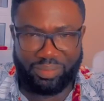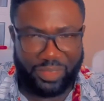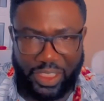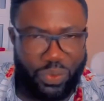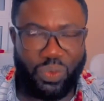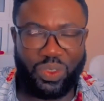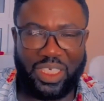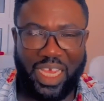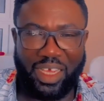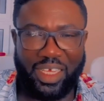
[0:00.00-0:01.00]
de ko ho
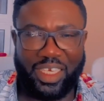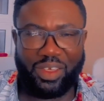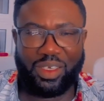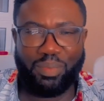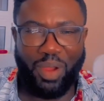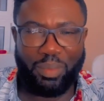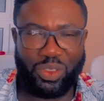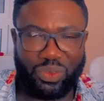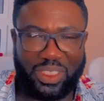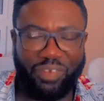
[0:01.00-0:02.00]
dia and ni pa
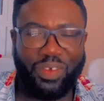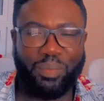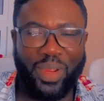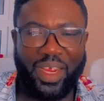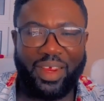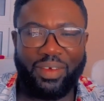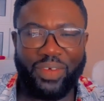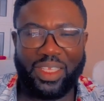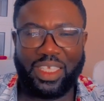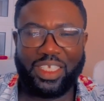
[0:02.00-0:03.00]
beto sa fer pair
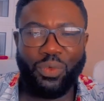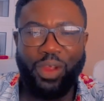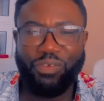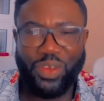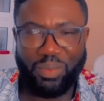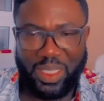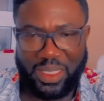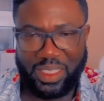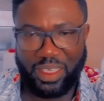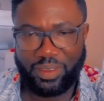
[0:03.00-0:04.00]
renter you quick video message